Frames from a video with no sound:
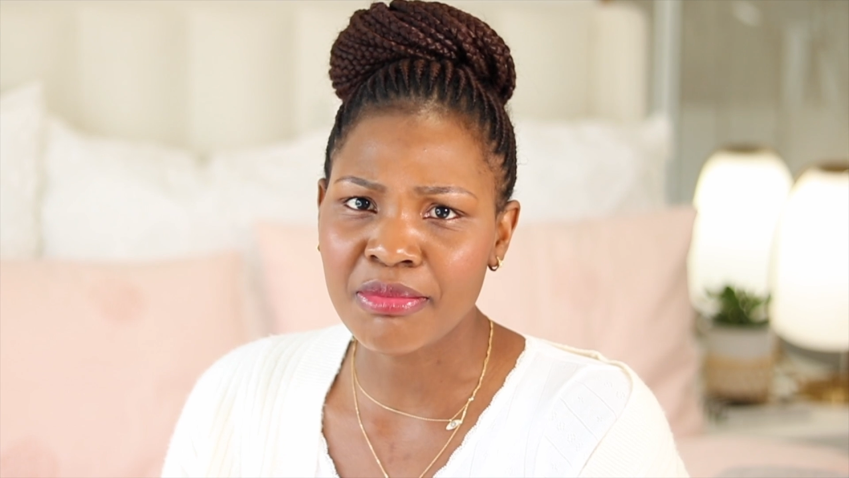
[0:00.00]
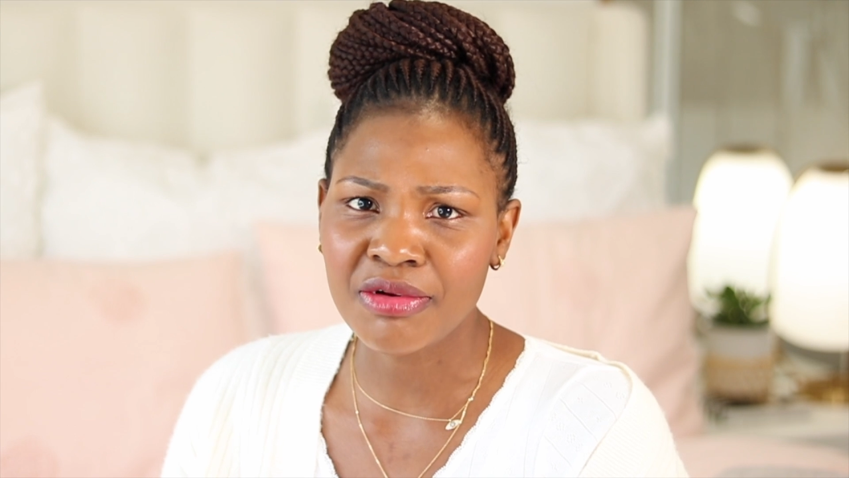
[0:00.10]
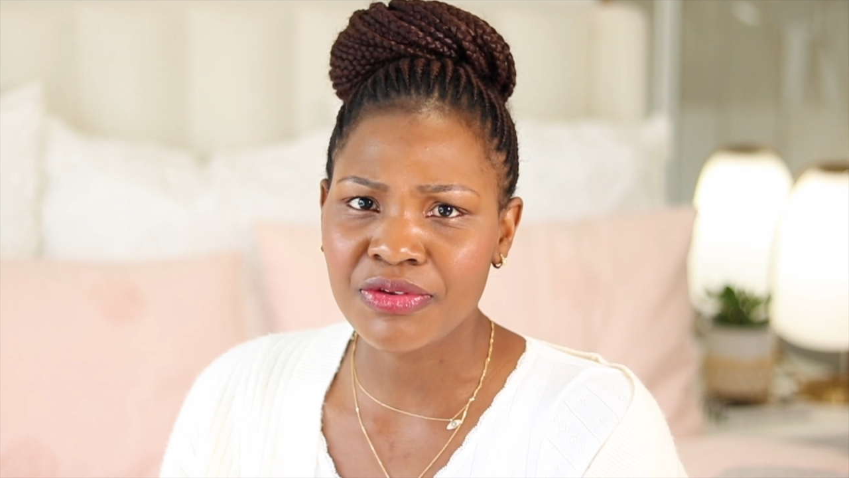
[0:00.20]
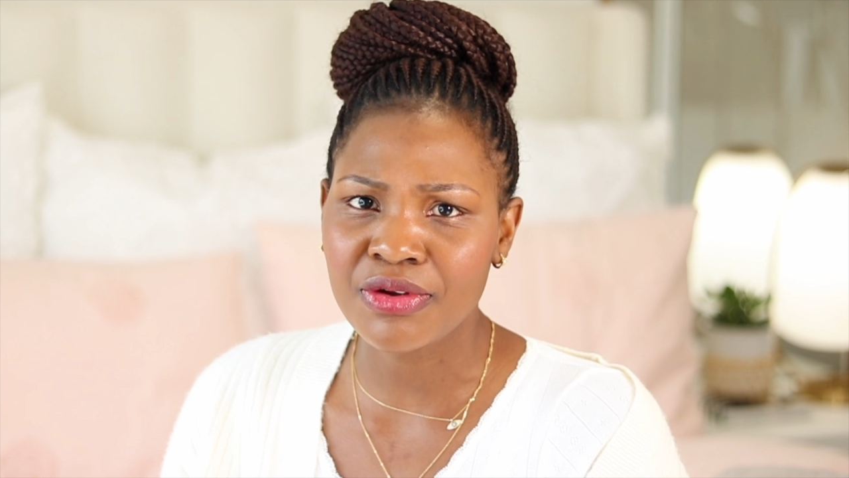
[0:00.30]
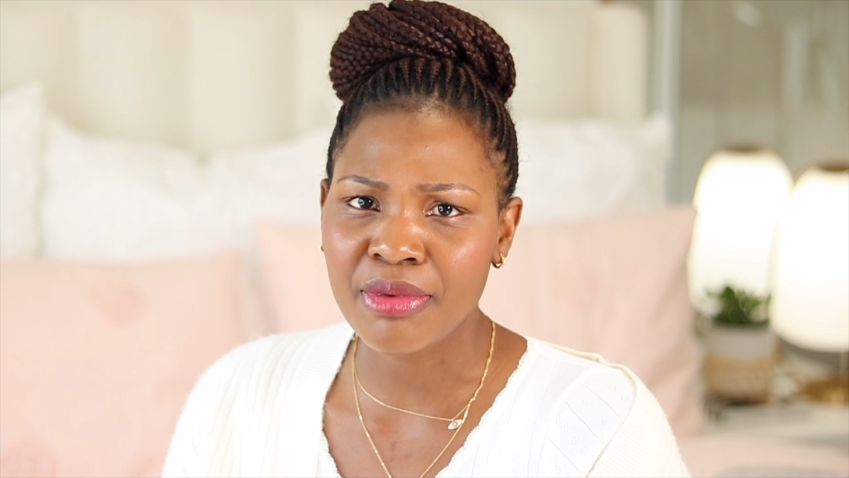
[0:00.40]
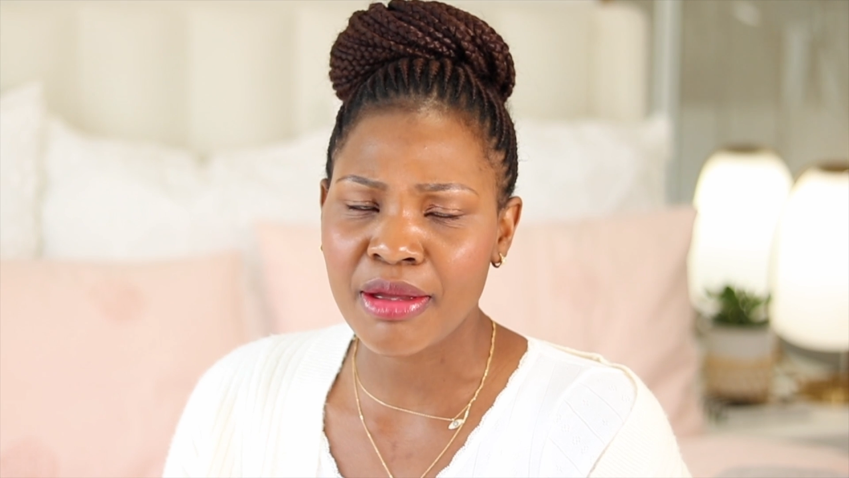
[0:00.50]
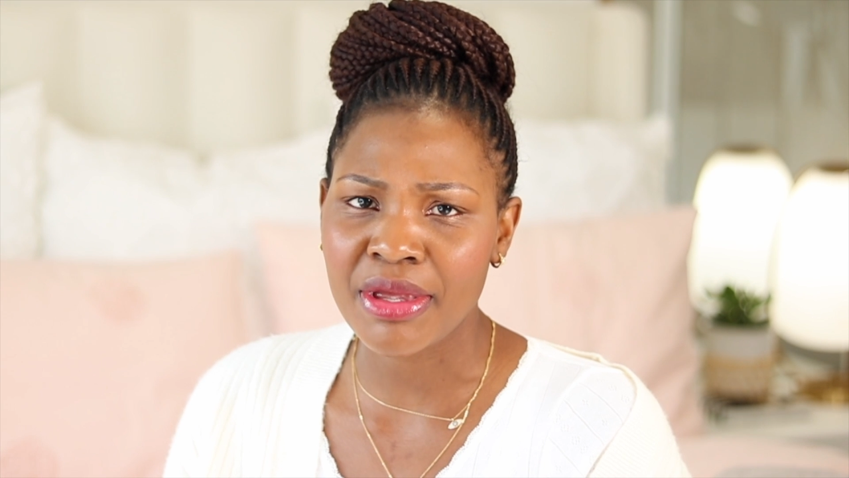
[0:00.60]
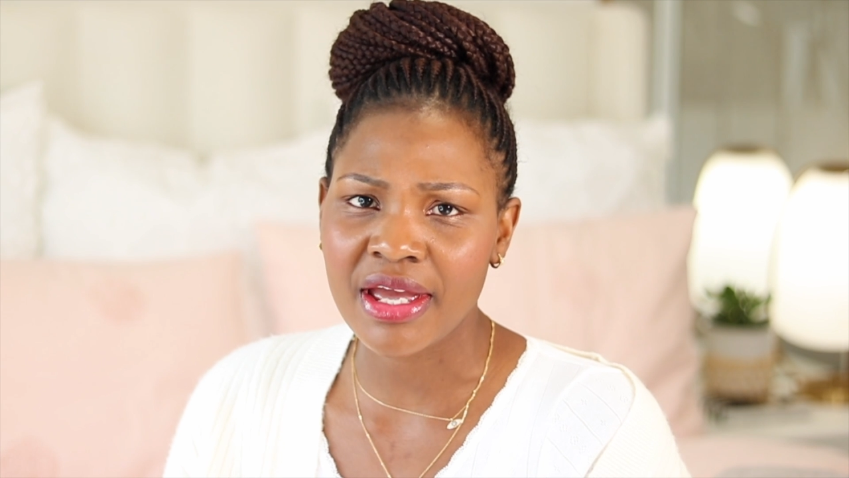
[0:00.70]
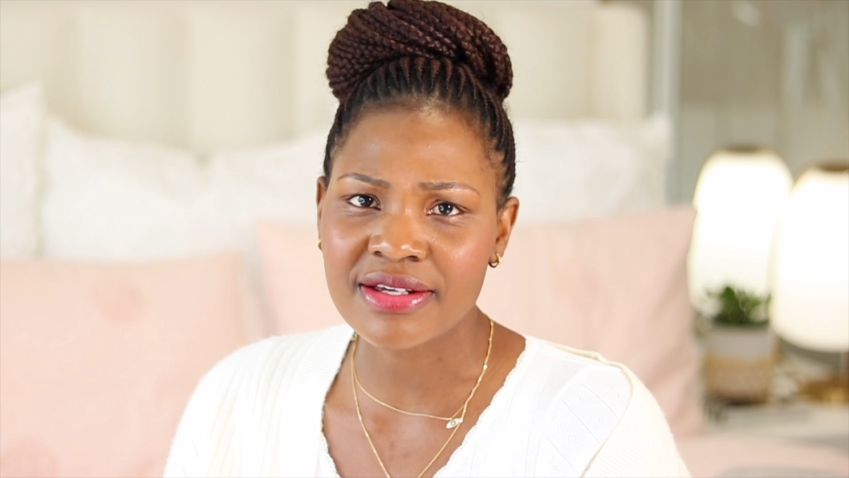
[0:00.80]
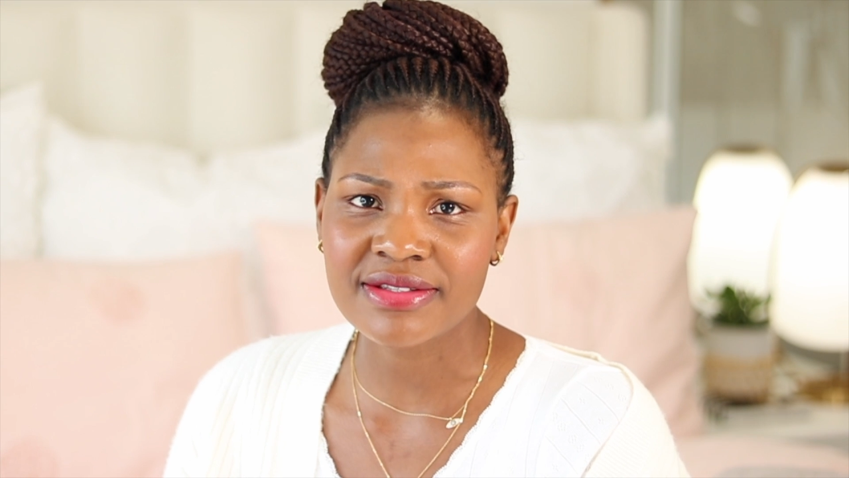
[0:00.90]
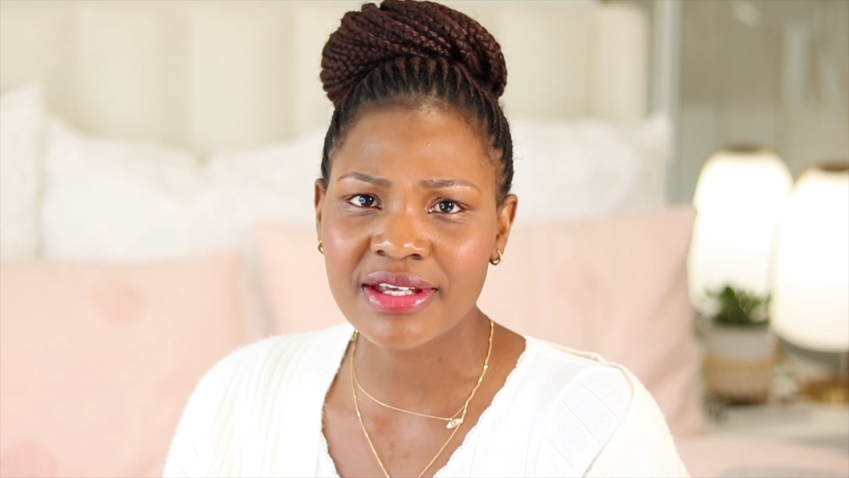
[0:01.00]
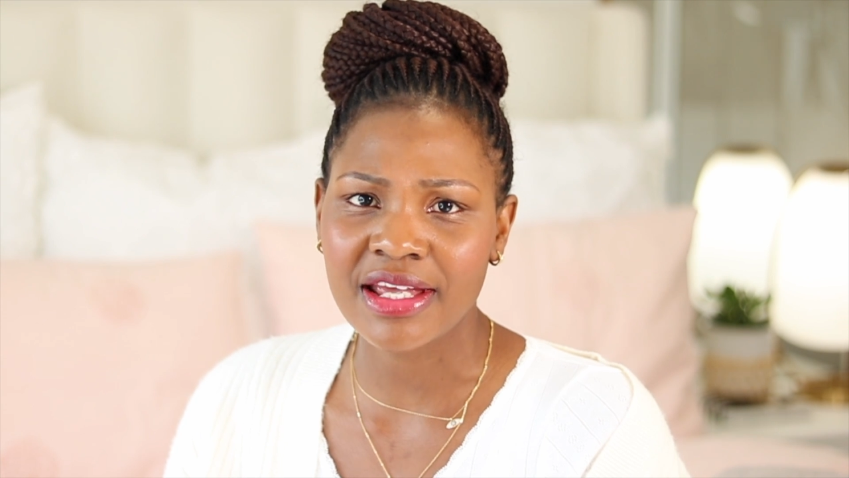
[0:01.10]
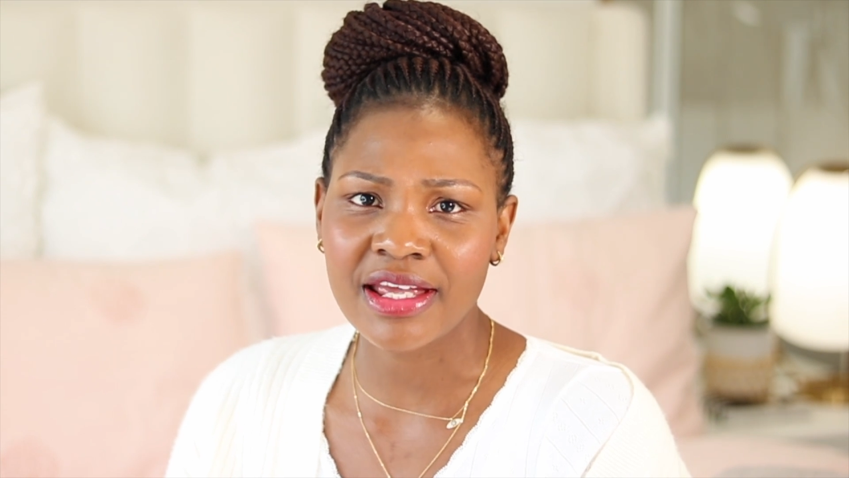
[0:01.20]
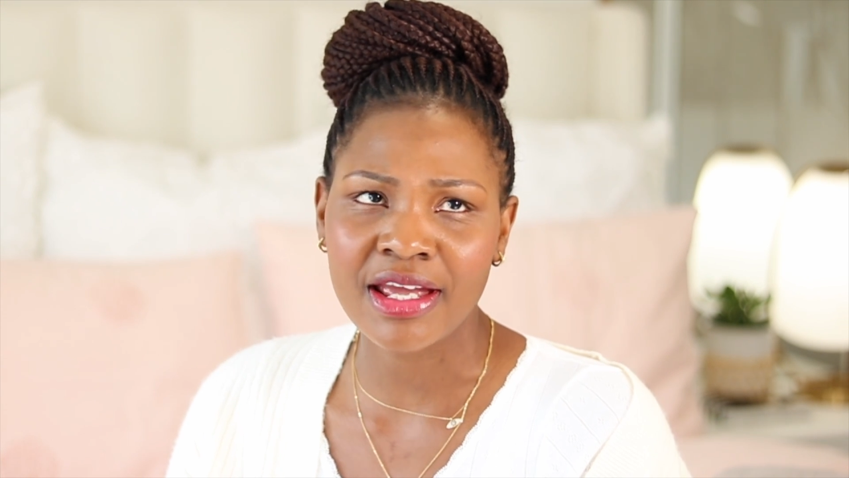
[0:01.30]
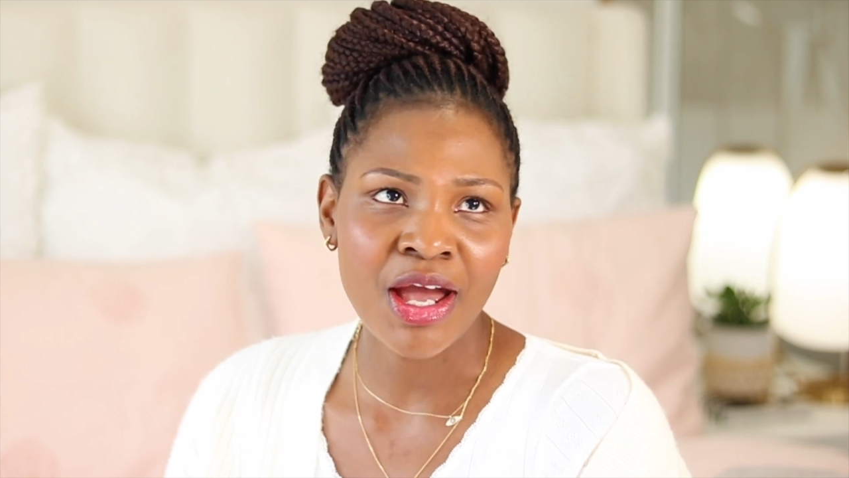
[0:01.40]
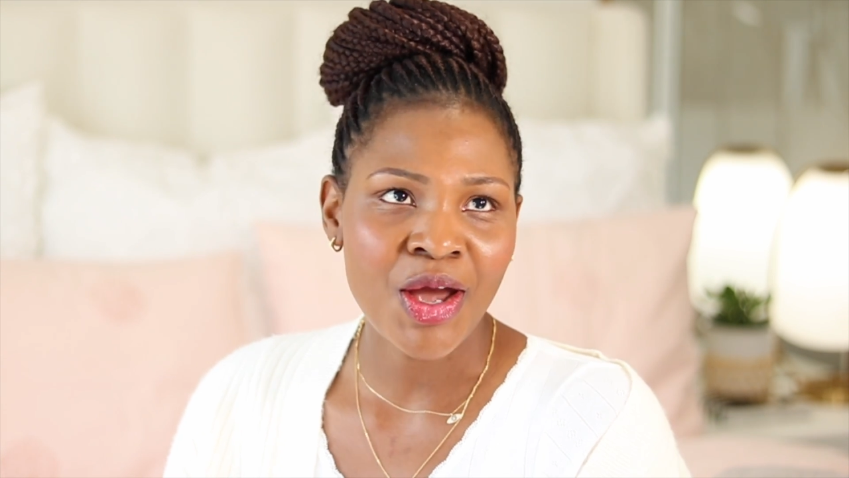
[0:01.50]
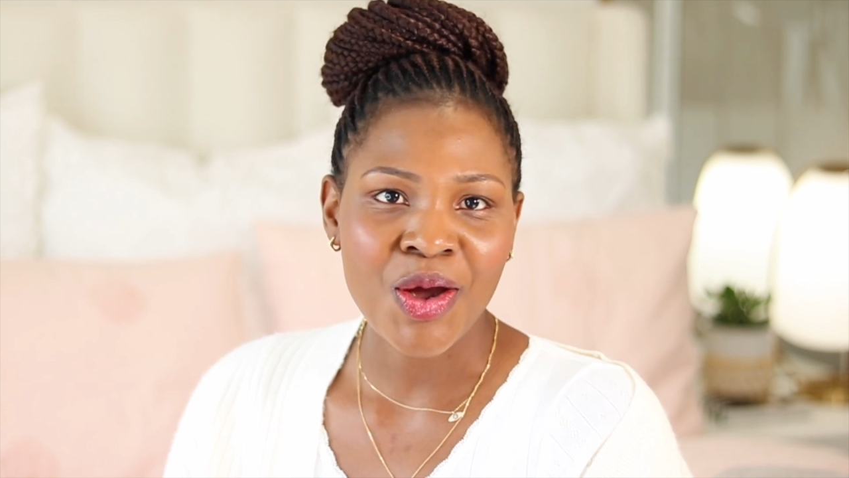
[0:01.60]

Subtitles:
of you may be asking,